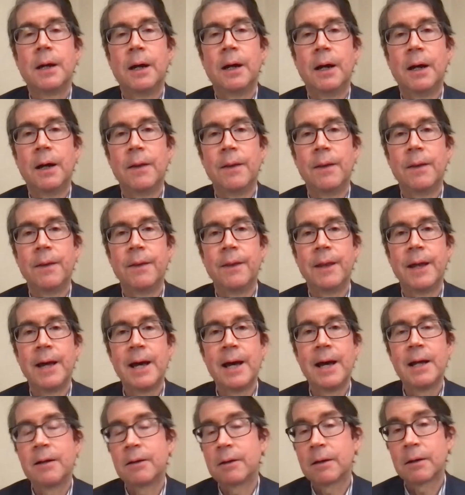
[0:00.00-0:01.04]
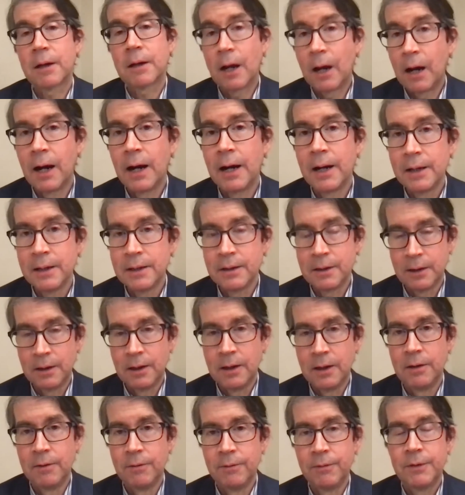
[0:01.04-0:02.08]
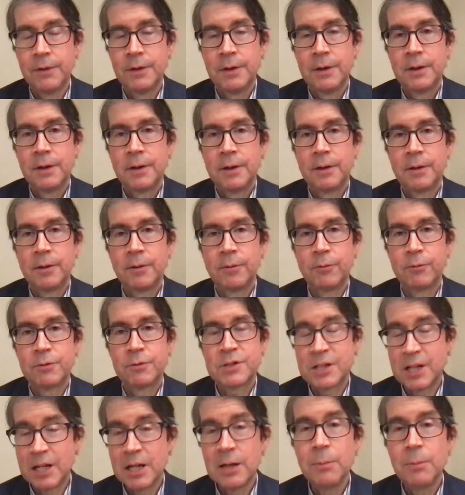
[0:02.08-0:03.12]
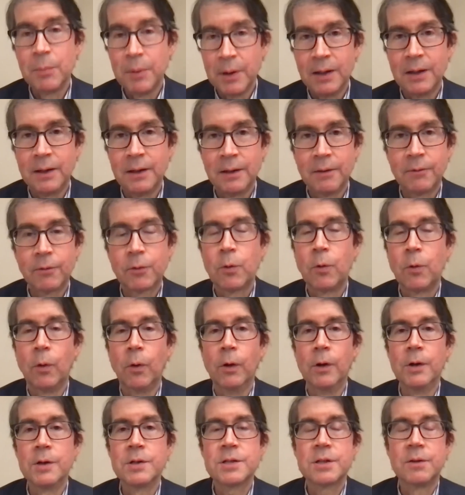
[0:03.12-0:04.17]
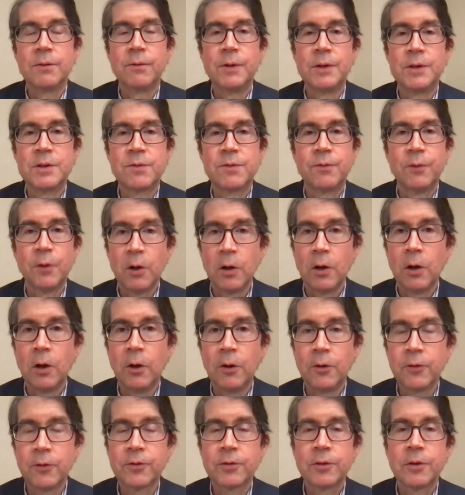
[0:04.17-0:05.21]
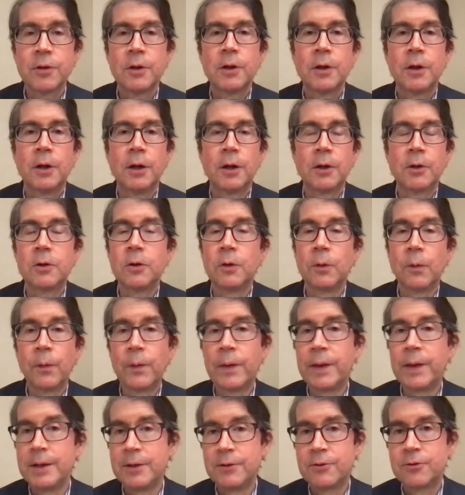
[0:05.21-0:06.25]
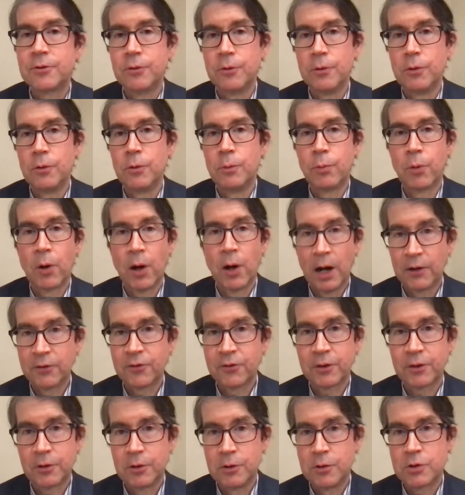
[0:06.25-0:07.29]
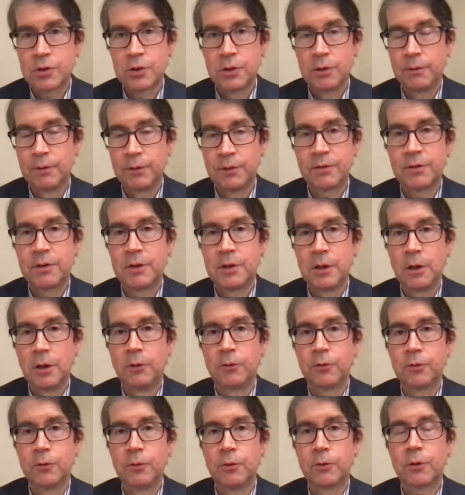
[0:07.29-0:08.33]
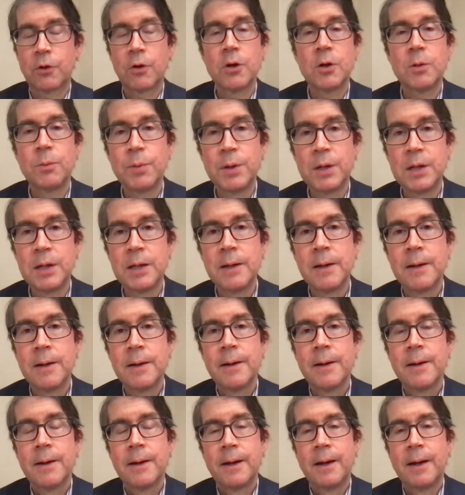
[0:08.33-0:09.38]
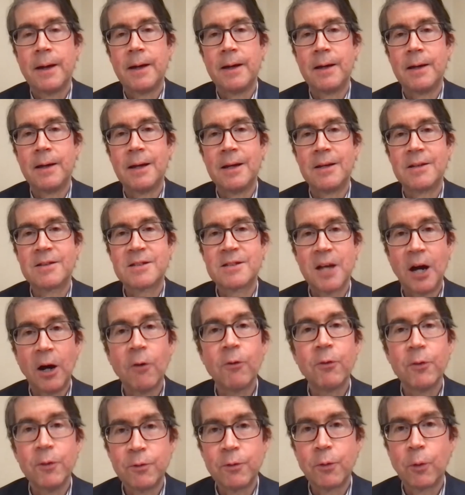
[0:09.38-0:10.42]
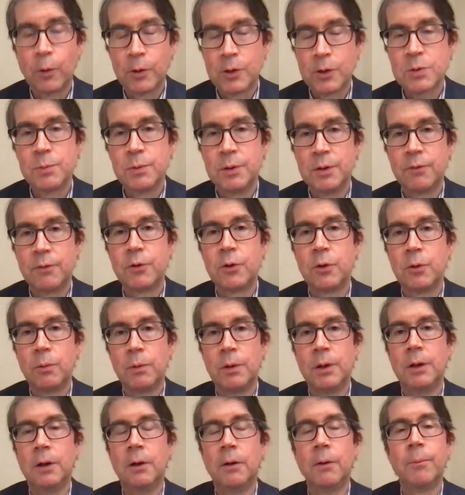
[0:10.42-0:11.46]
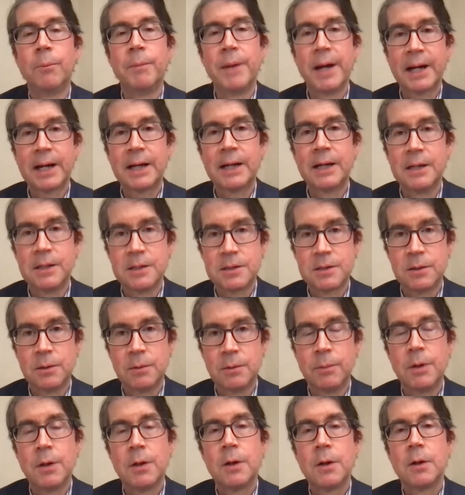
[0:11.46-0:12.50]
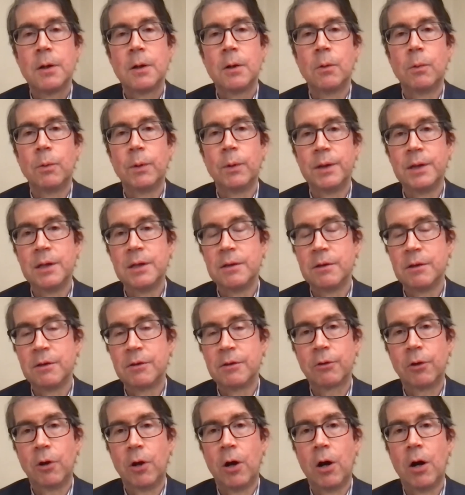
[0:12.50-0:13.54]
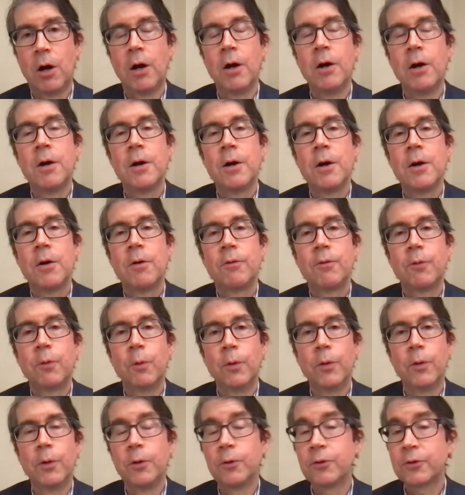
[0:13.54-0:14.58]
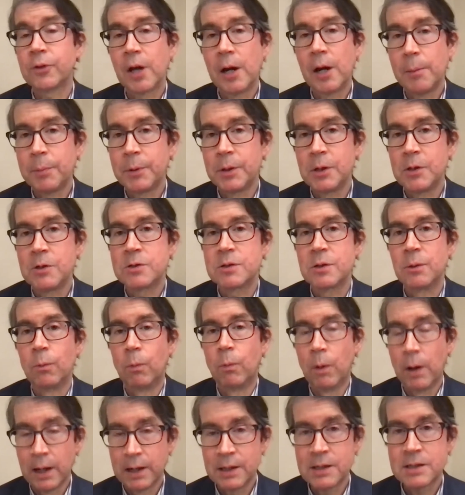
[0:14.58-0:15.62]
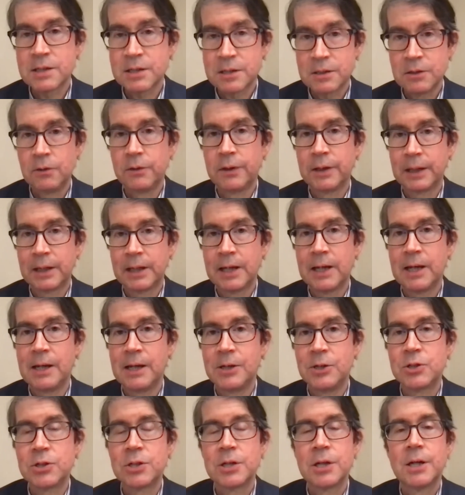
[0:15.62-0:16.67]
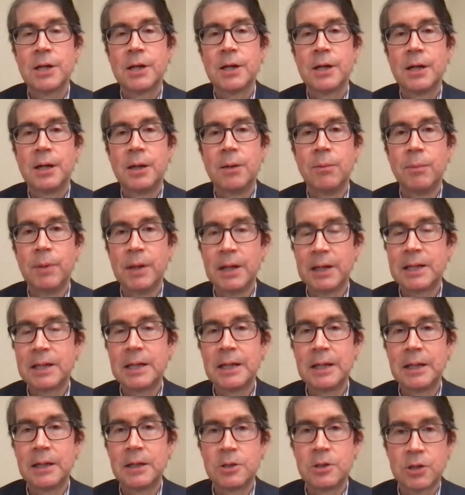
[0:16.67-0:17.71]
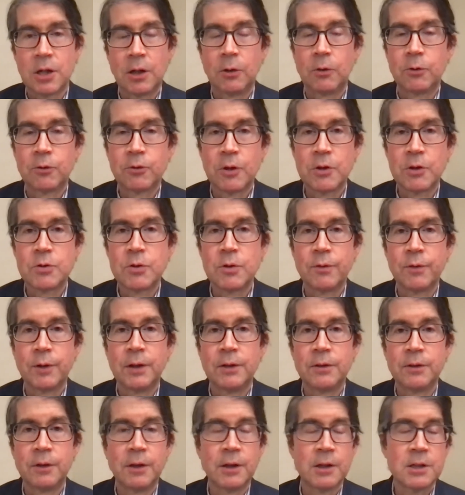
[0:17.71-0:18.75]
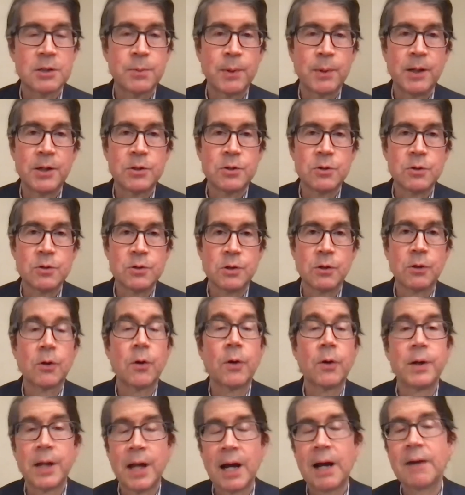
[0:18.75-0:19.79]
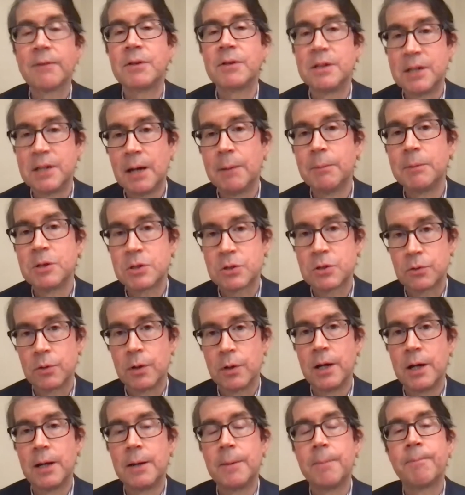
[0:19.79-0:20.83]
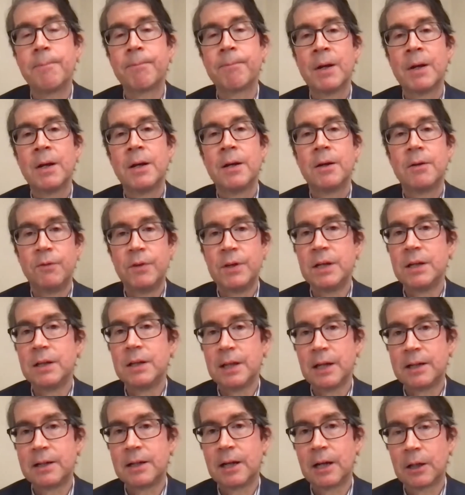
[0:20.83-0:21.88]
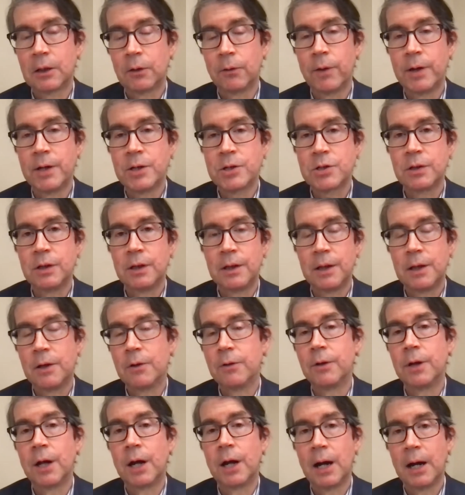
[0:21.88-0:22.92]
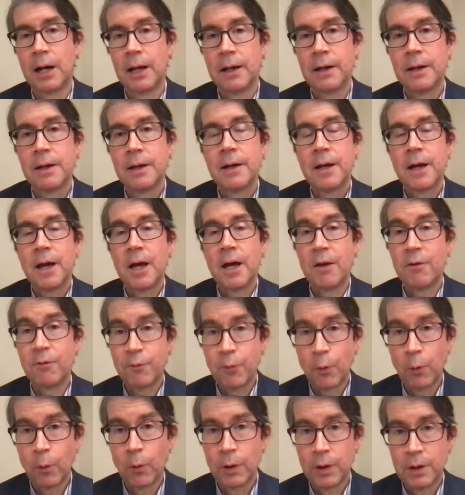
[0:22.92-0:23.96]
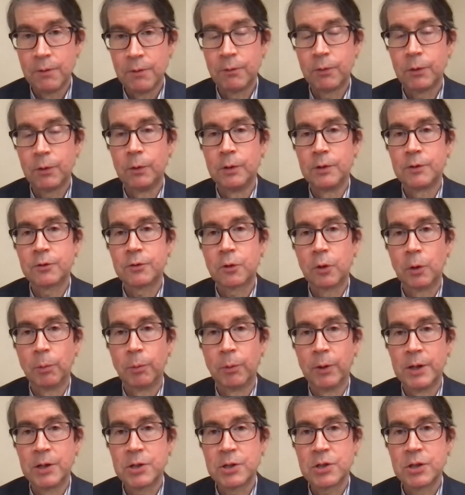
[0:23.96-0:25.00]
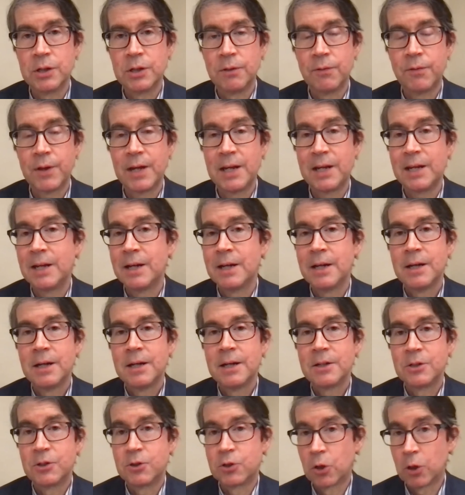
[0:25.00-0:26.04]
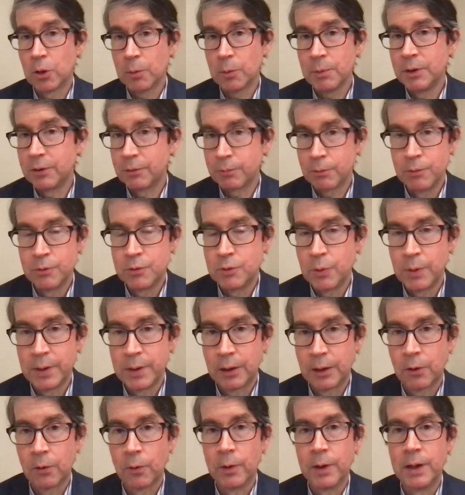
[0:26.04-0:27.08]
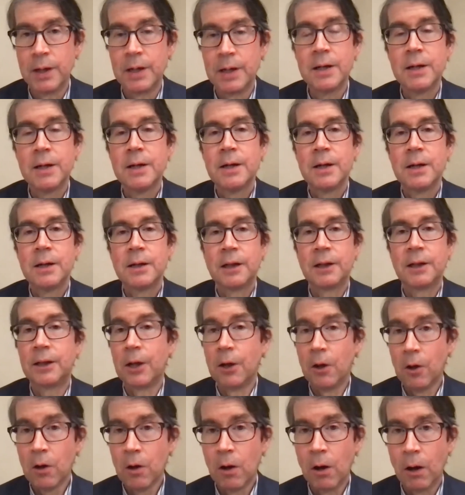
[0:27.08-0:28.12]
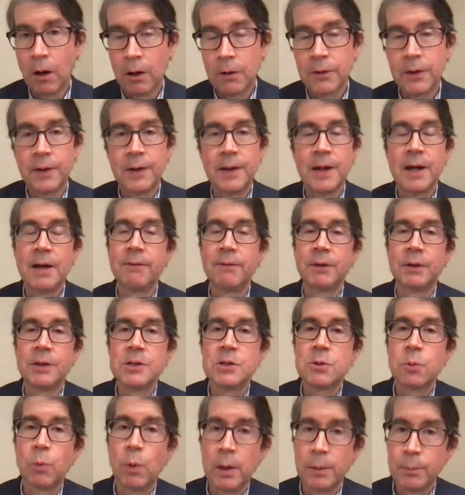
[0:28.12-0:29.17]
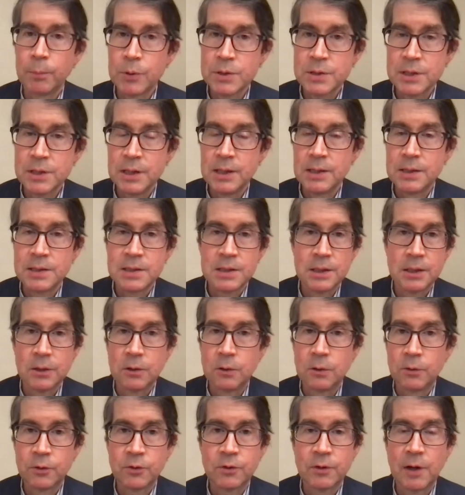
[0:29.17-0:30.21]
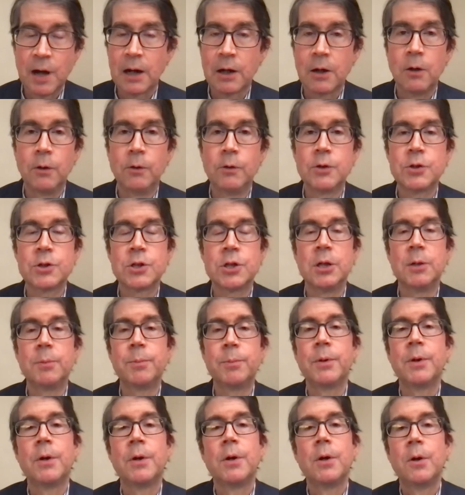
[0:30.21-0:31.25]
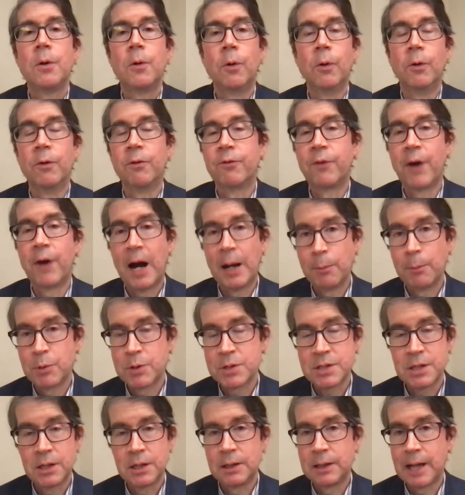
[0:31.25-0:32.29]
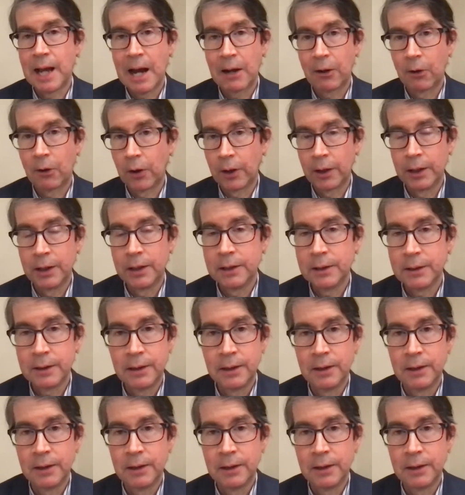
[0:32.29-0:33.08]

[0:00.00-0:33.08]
That kind of statement, of course, if it's false, could lead to prosecution of the CEO. So there's going to be a self-enforcement, if you will, mechanism within this law for those companies that want to still engage in making general treasury fund expenditures. They're going to have to demonstrate via that declaration that they are not a foreign influence corporation. If they determine through due inquiry that they are, that they have at least 1% single stock ownership, or 5% in the aggregate.